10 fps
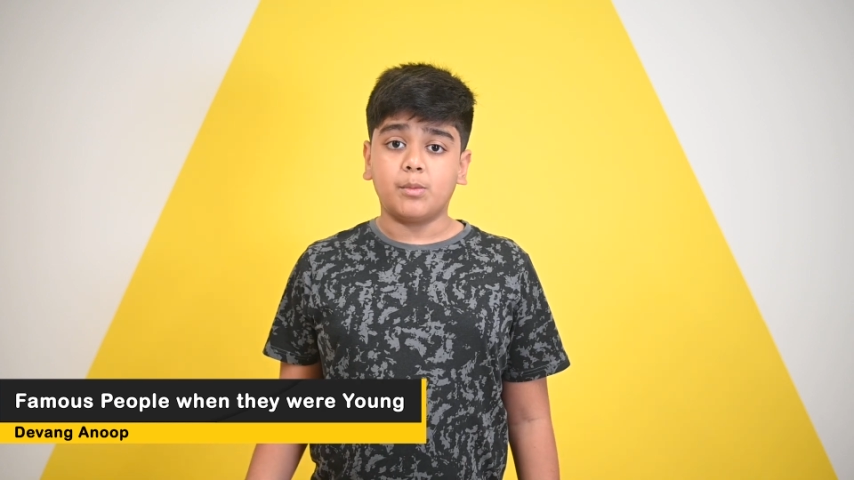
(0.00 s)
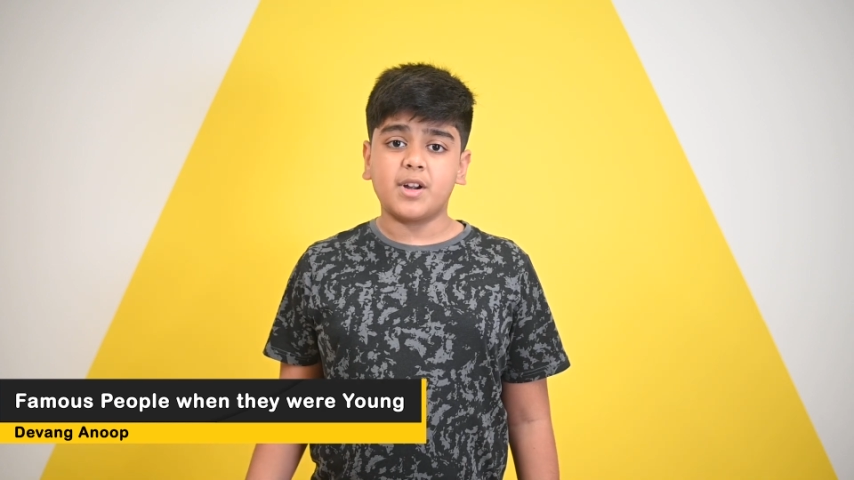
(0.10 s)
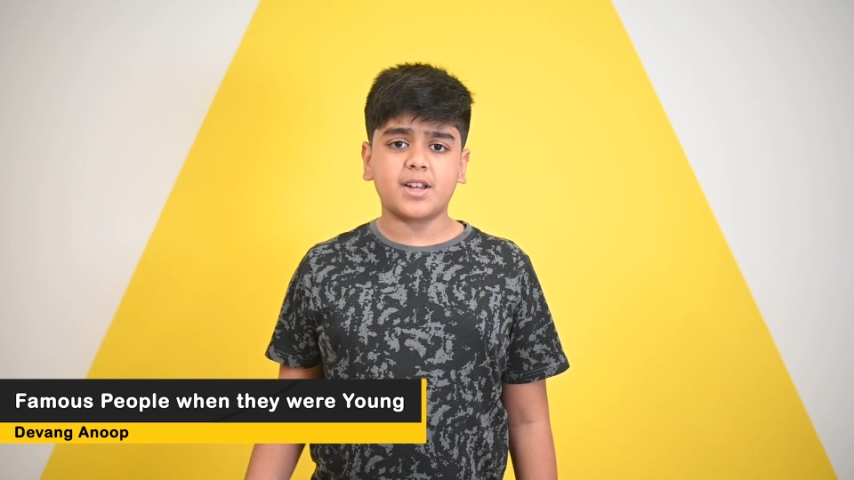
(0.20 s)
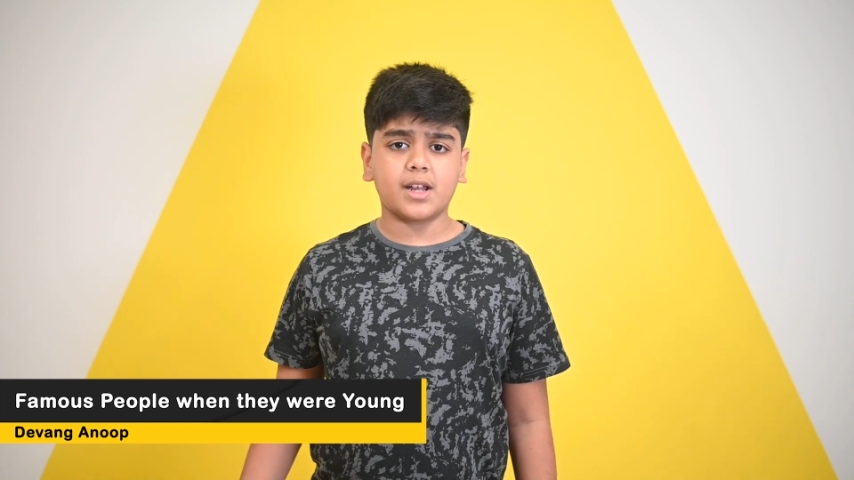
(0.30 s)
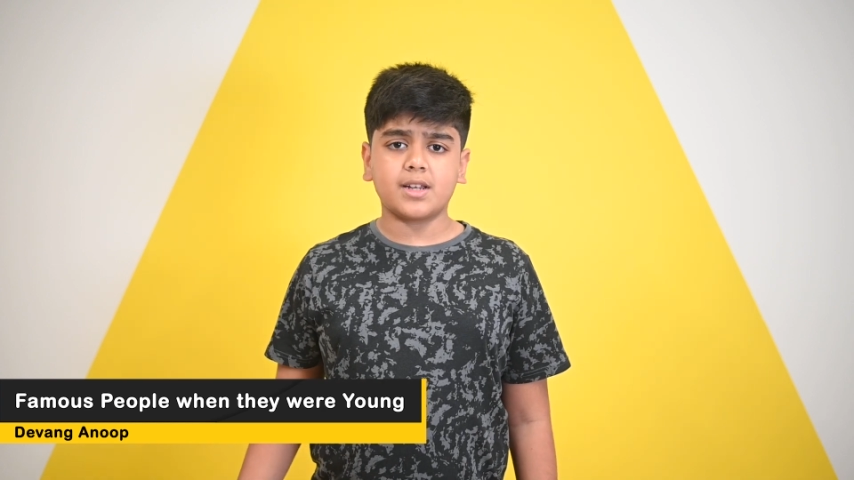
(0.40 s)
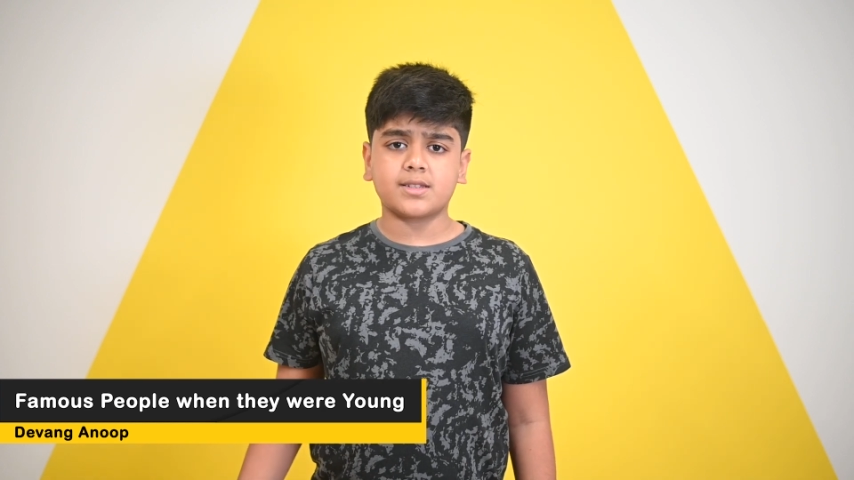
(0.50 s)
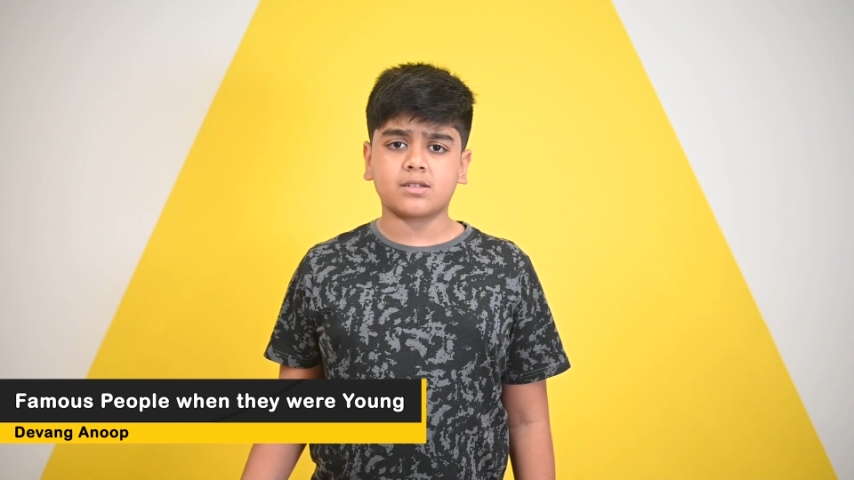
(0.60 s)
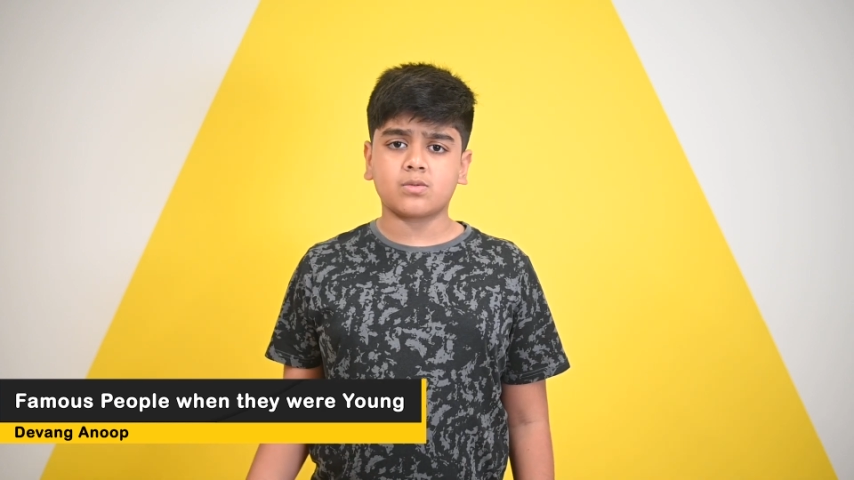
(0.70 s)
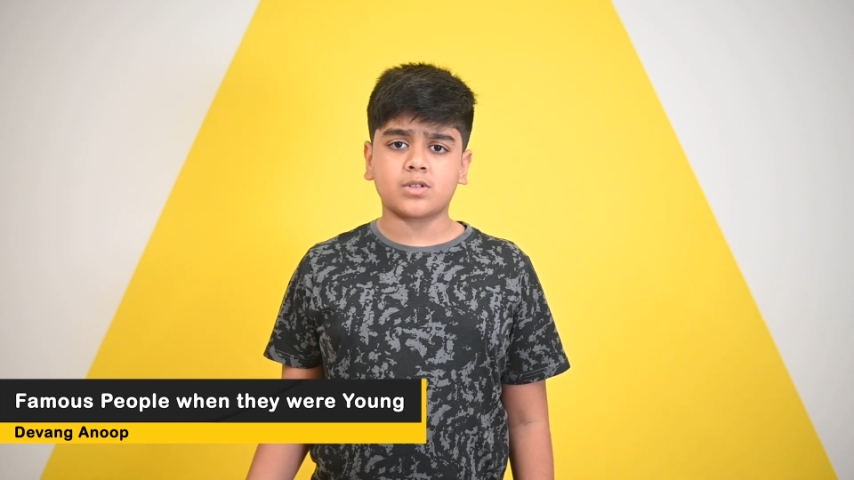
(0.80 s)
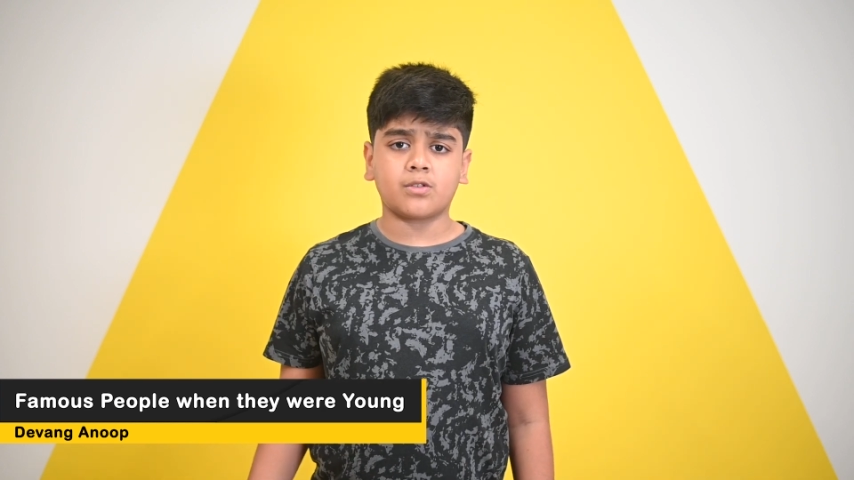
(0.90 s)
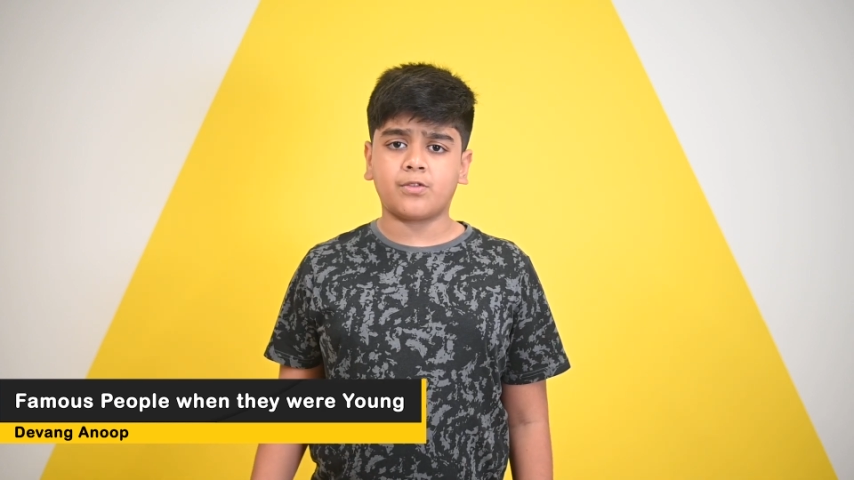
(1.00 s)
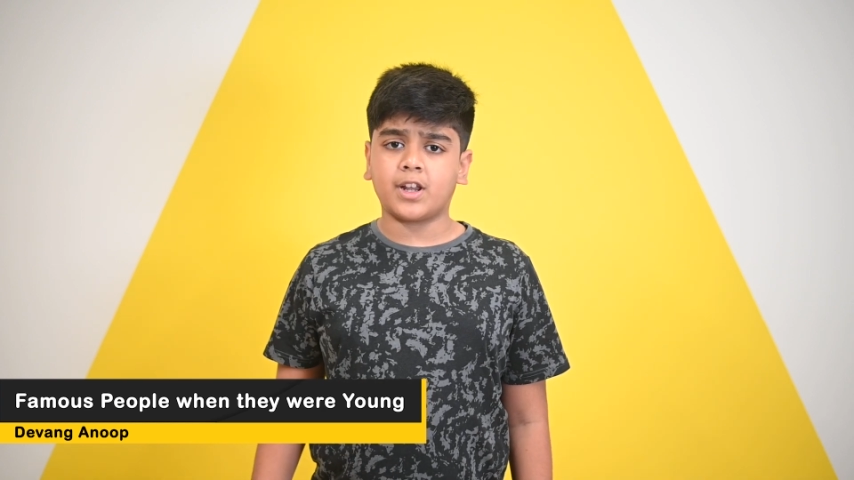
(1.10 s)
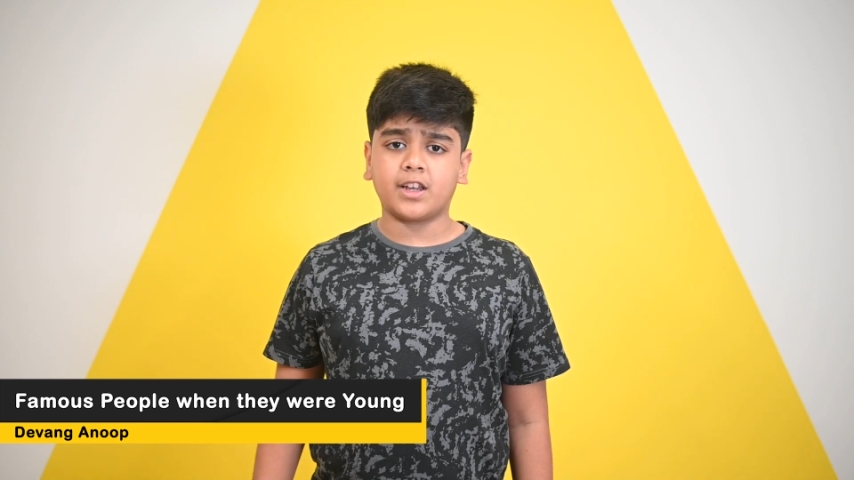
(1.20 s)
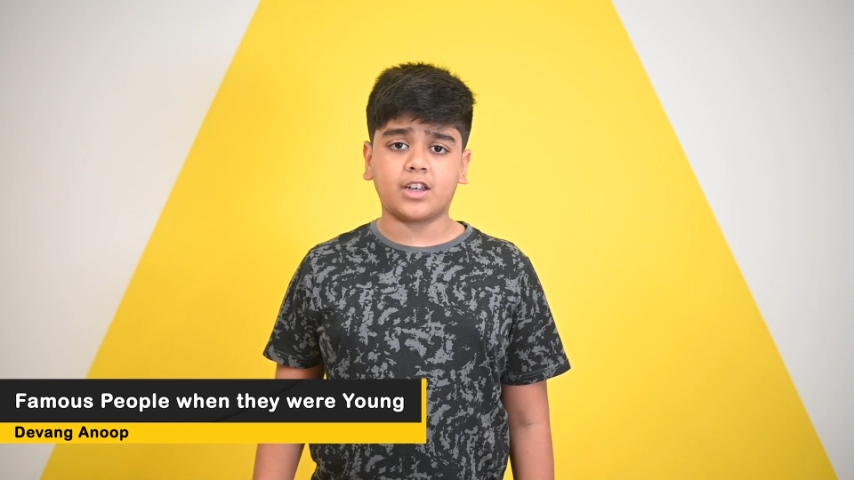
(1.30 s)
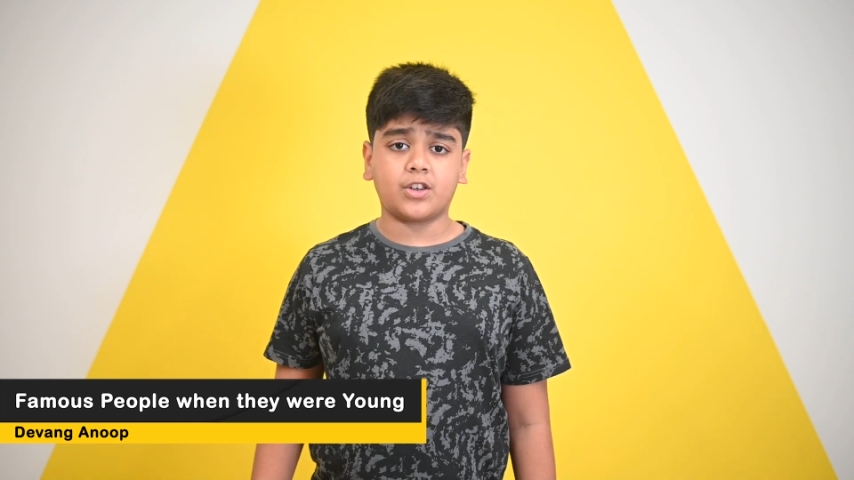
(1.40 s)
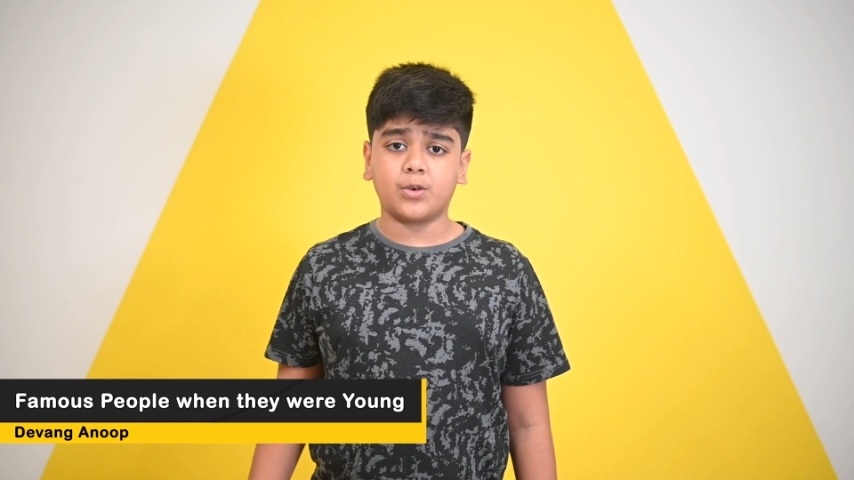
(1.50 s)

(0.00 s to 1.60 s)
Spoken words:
but Edison was a very